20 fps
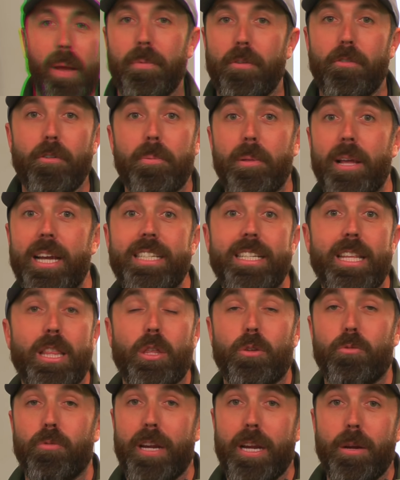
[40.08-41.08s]
maybe
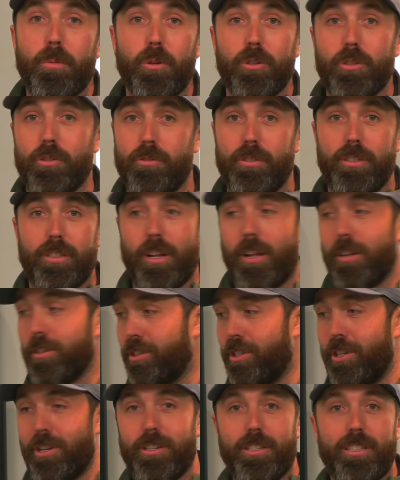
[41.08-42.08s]
replacing 3-woods or as an
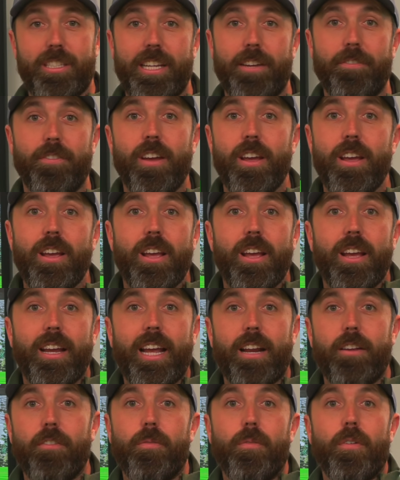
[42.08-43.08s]
alternative
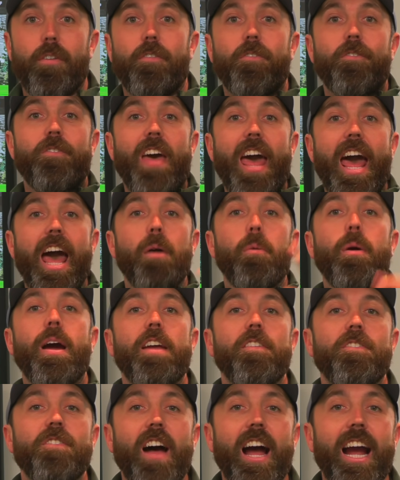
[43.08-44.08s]
kind of
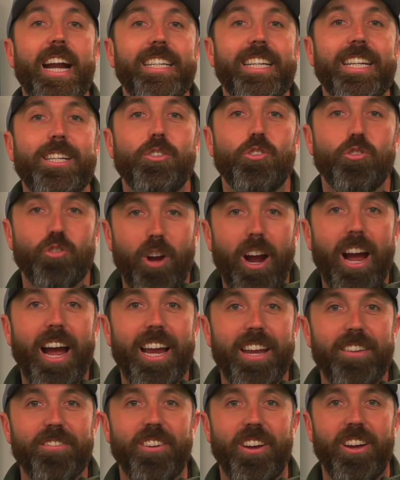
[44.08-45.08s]
fairway finding
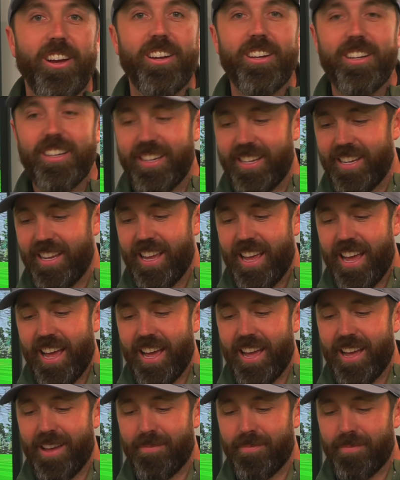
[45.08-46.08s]
driver.
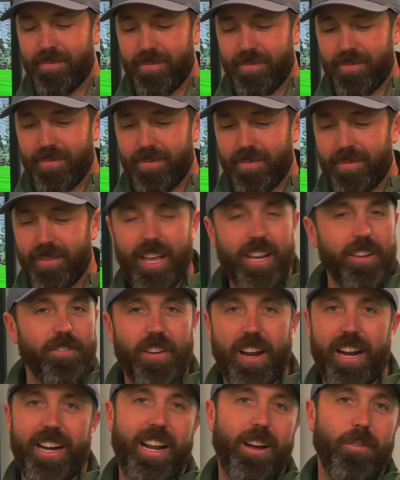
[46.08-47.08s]
Let's
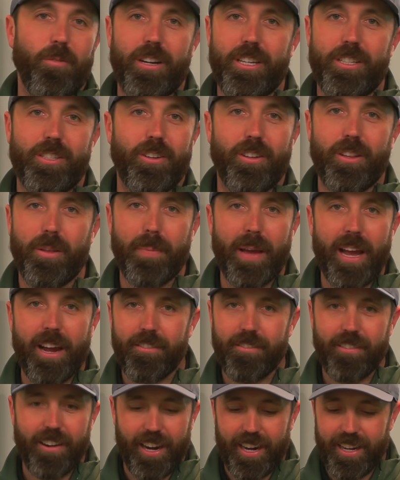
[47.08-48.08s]
find out what it's all
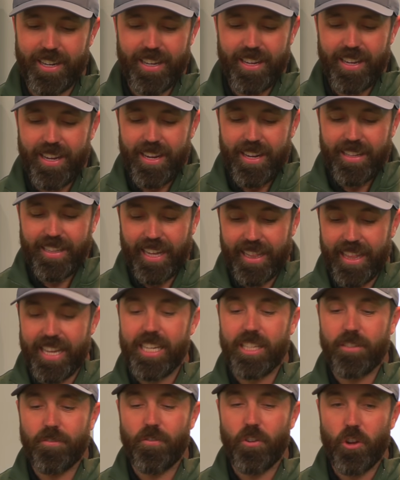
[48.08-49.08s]
about, right? Now this